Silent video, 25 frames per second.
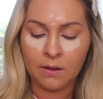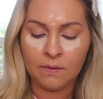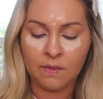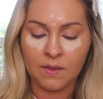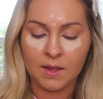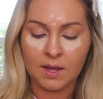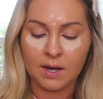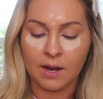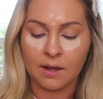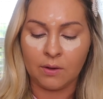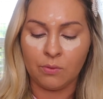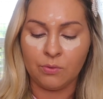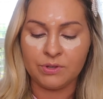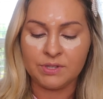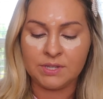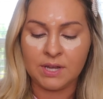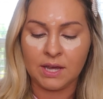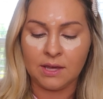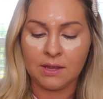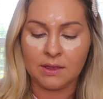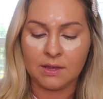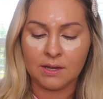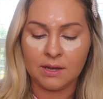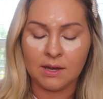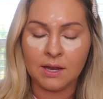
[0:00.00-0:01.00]
And I will
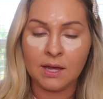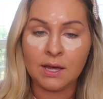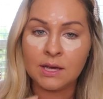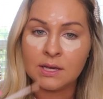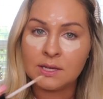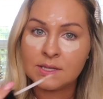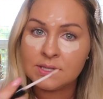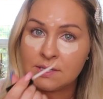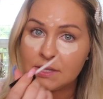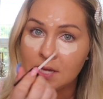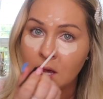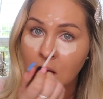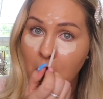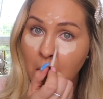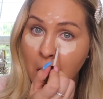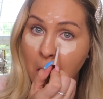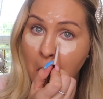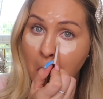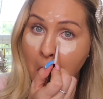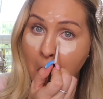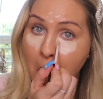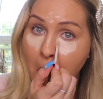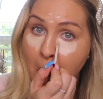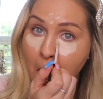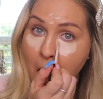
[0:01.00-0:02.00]
take the NYX
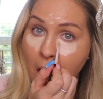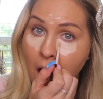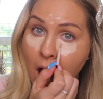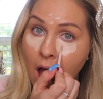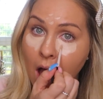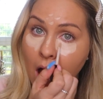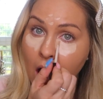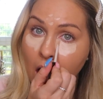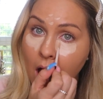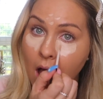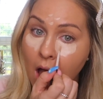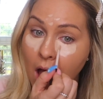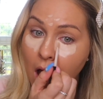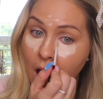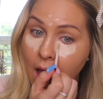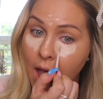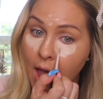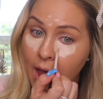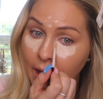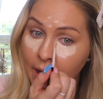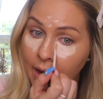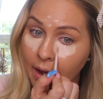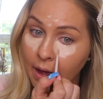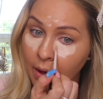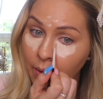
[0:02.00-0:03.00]

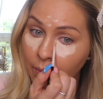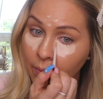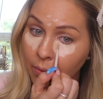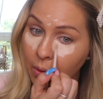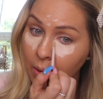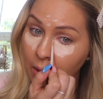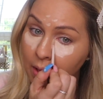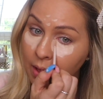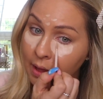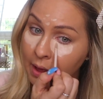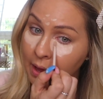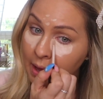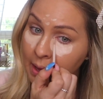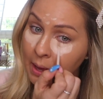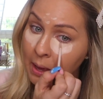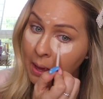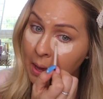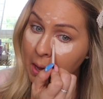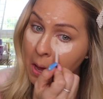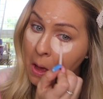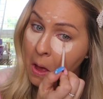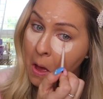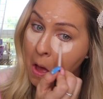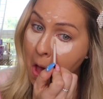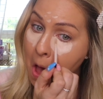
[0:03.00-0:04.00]
and I will lay
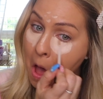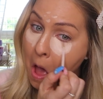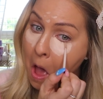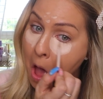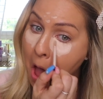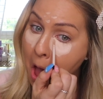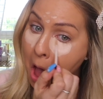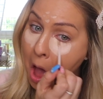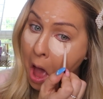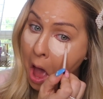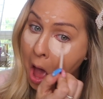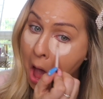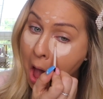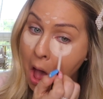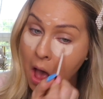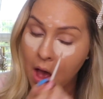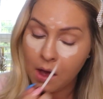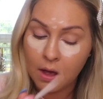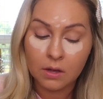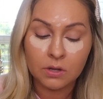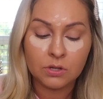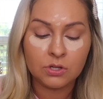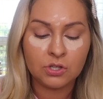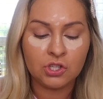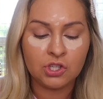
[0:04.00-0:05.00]
it
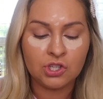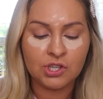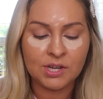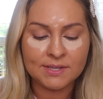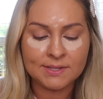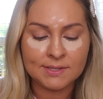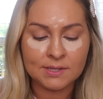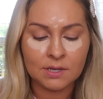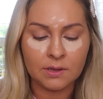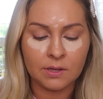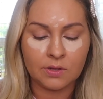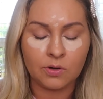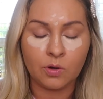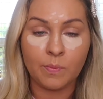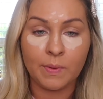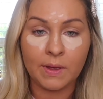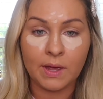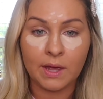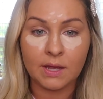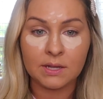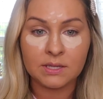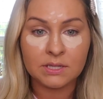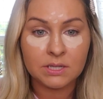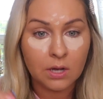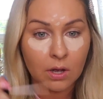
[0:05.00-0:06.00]
just a little
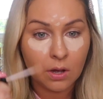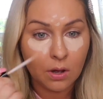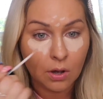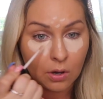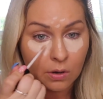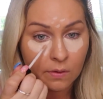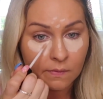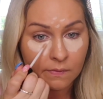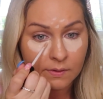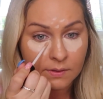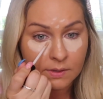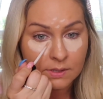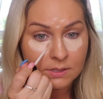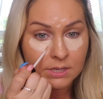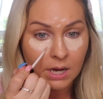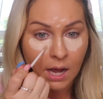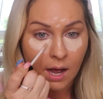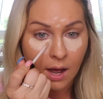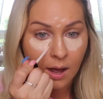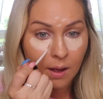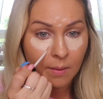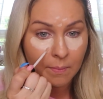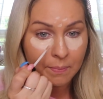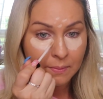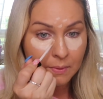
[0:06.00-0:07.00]
bit over the
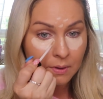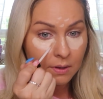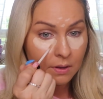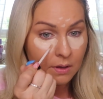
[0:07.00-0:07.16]
top.